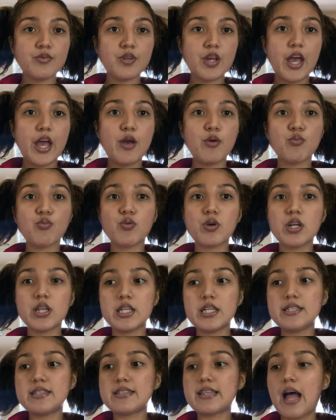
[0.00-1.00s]
and
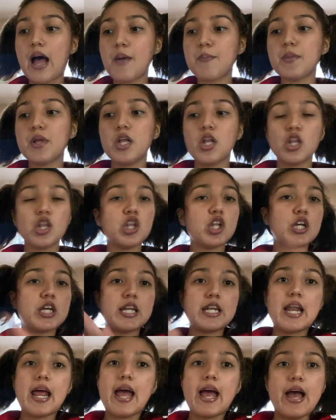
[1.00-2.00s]
really stop
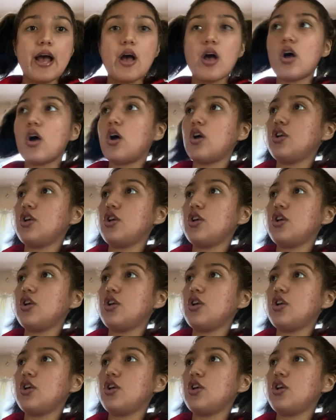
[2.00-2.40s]
looking at,